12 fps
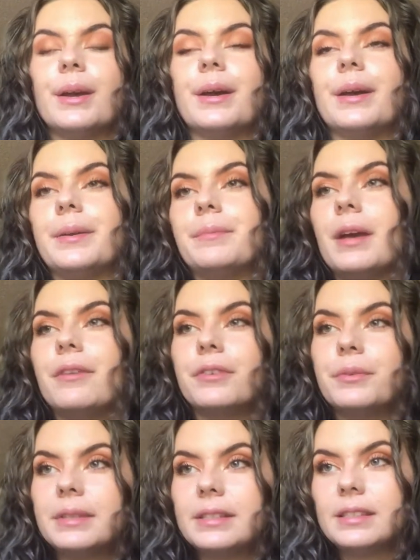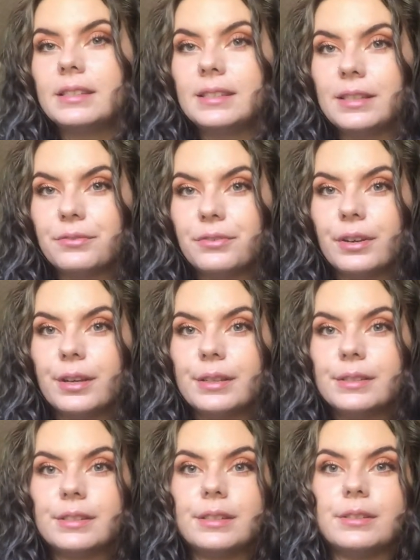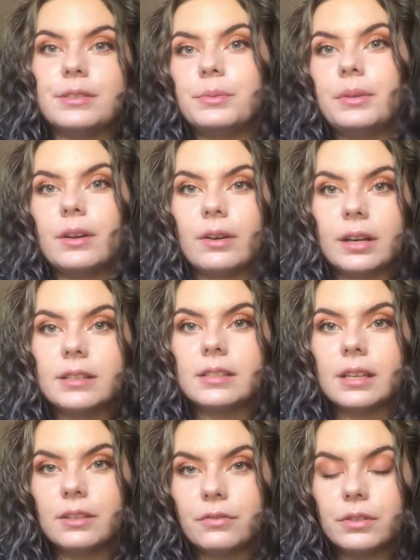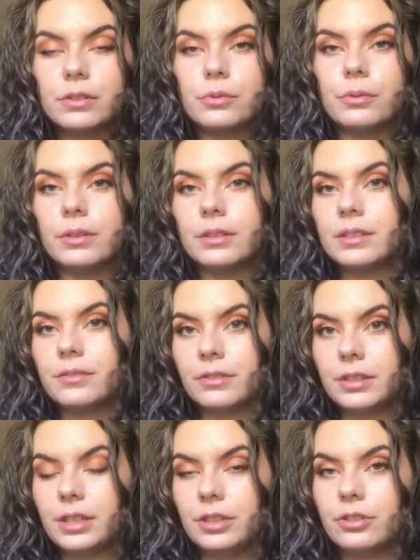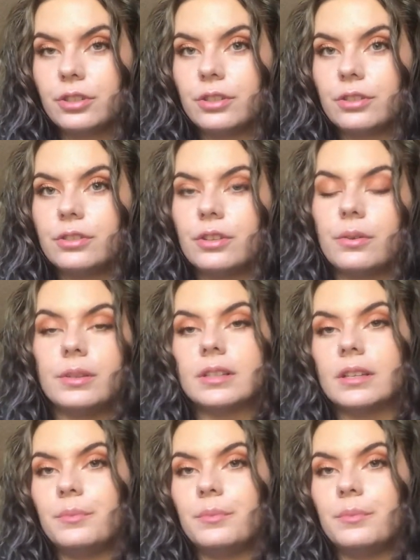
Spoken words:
everyone's is different since we are assigned different schools, different teachers, so it's going to